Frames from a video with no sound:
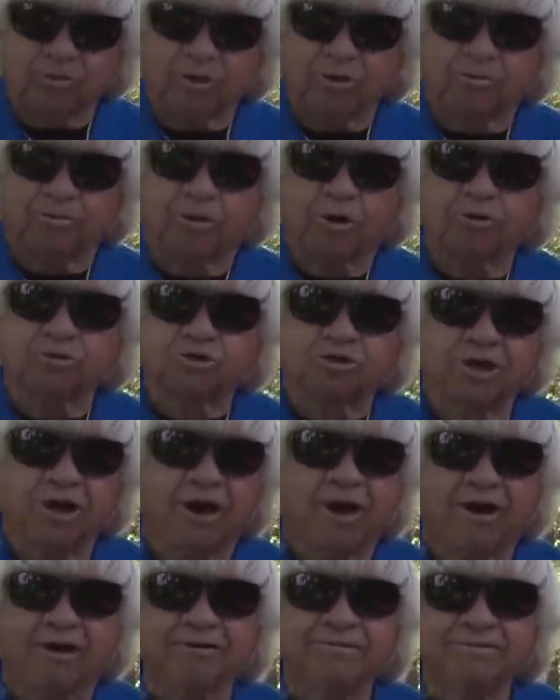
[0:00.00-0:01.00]
we approach
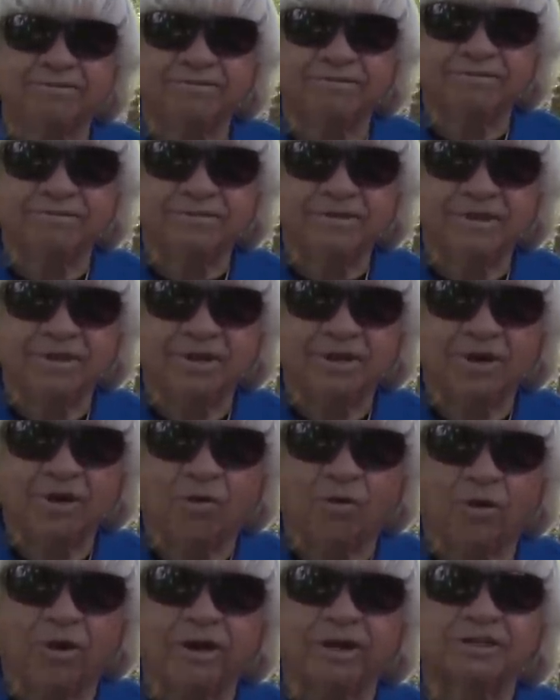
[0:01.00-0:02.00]
God?
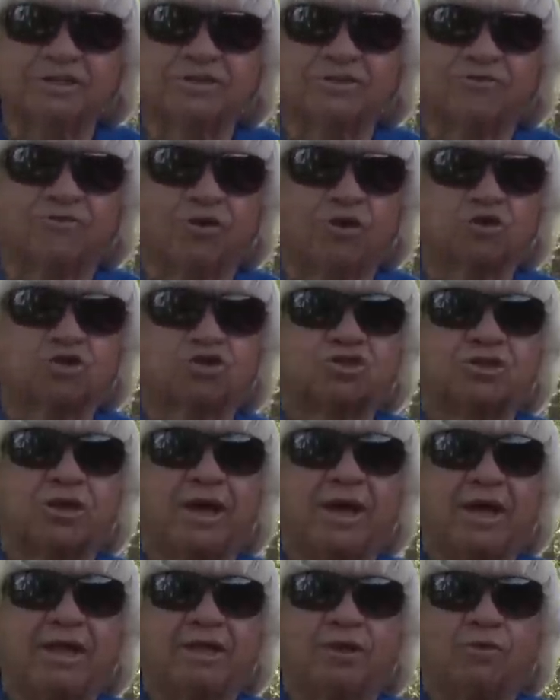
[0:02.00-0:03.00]
What is the first
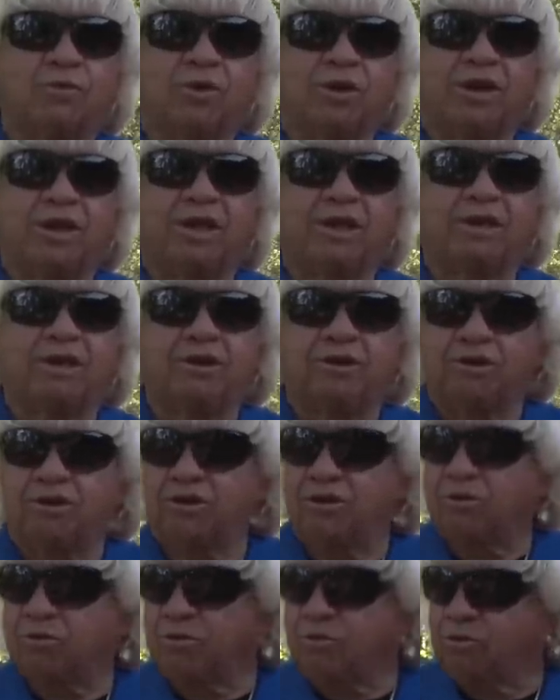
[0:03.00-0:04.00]
thing that we need to
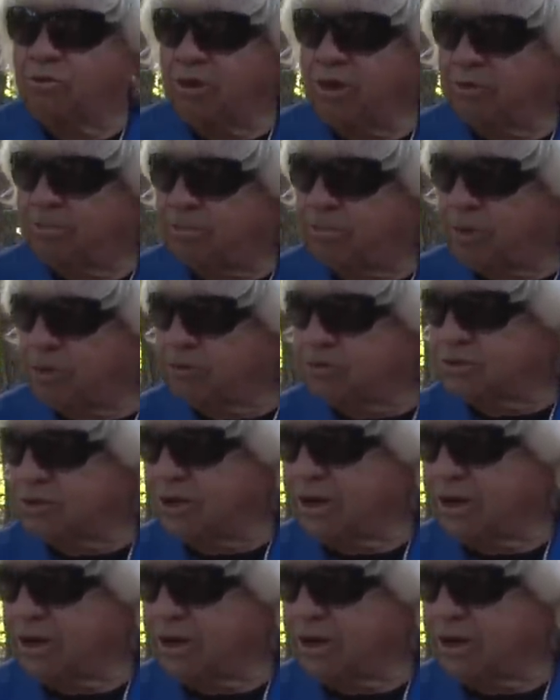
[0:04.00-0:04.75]
do when we approach